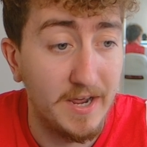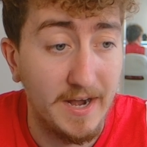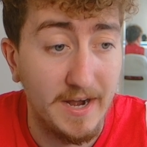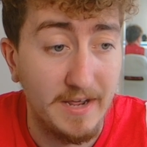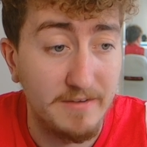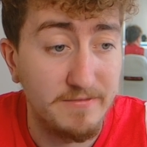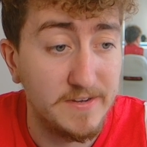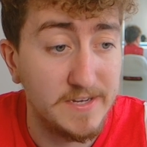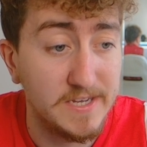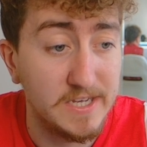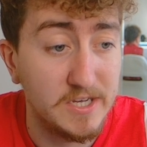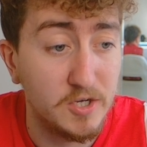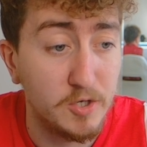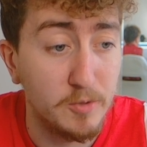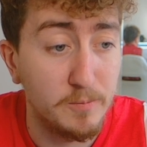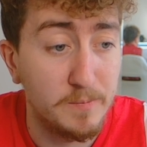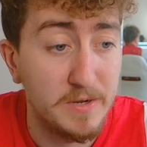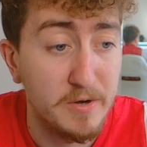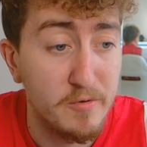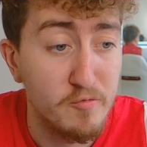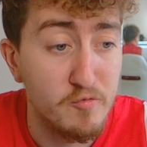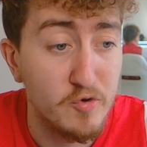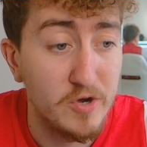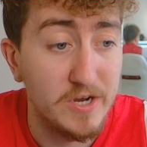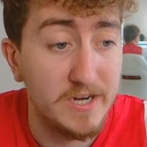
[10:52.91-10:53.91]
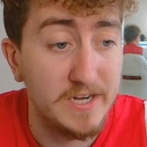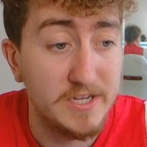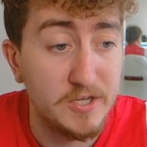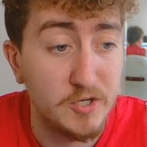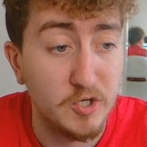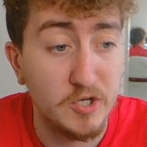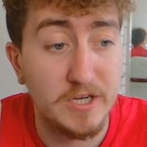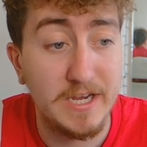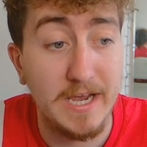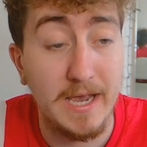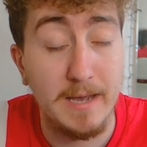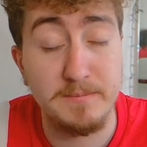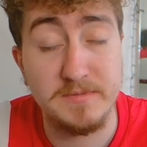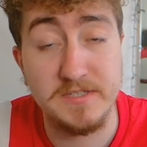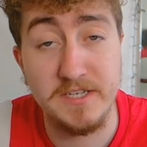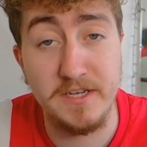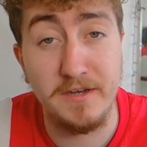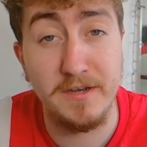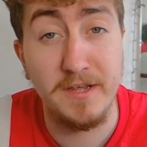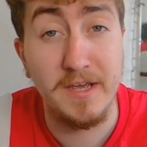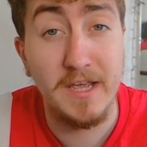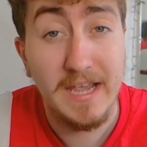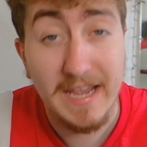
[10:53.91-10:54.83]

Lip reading: And I think he could be a really good captain